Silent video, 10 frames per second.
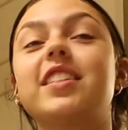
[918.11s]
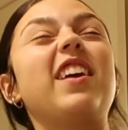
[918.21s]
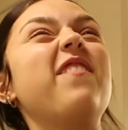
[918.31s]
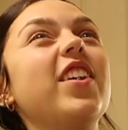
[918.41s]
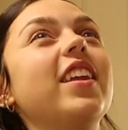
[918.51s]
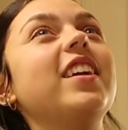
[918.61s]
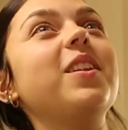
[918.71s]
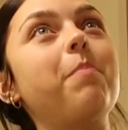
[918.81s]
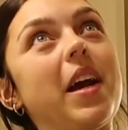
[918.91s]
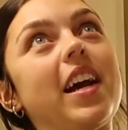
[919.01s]
Because I feel like in
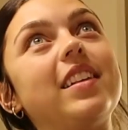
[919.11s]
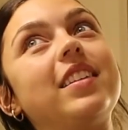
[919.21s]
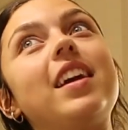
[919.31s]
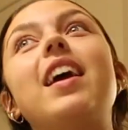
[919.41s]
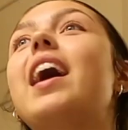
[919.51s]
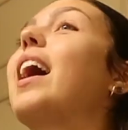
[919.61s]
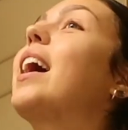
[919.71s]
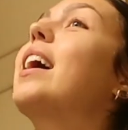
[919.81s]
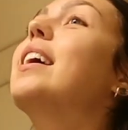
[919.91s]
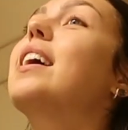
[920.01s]
the past,
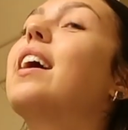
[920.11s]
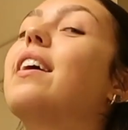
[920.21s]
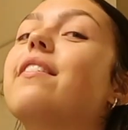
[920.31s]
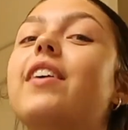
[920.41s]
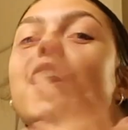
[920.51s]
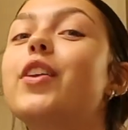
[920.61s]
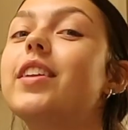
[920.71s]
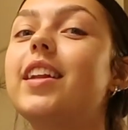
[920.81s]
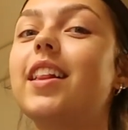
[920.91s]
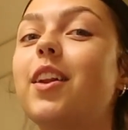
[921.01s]
I have held
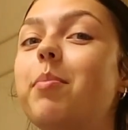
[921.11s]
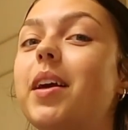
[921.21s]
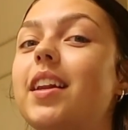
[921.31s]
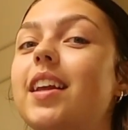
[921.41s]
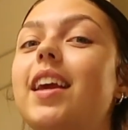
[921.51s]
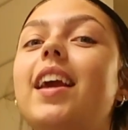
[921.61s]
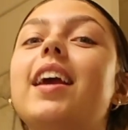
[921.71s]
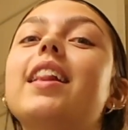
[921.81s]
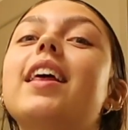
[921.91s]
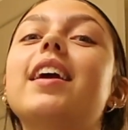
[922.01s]
it in a little bit
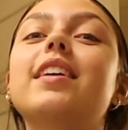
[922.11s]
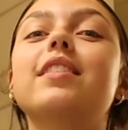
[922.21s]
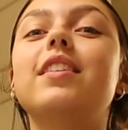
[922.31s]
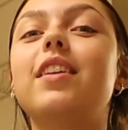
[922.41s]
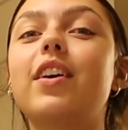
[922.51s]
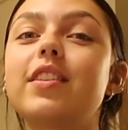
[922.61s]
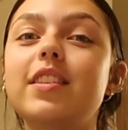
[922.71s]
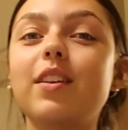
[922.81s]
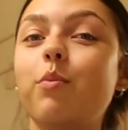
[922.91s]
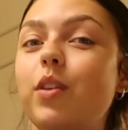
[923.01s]
and like not
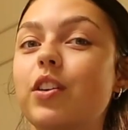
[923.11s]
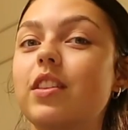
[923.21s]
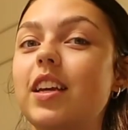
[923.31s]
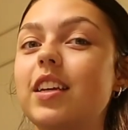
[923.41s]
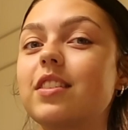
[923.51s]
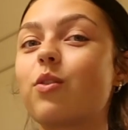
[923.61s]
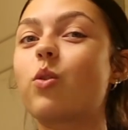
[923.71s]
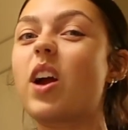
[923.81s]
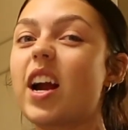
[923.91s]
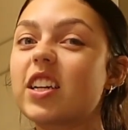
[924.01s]
said weird things
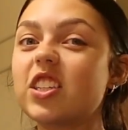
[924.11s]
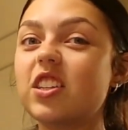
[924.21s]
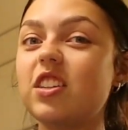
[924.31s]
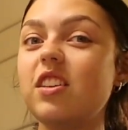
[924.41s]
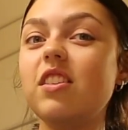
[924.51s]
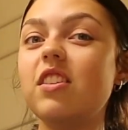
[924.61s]
or acted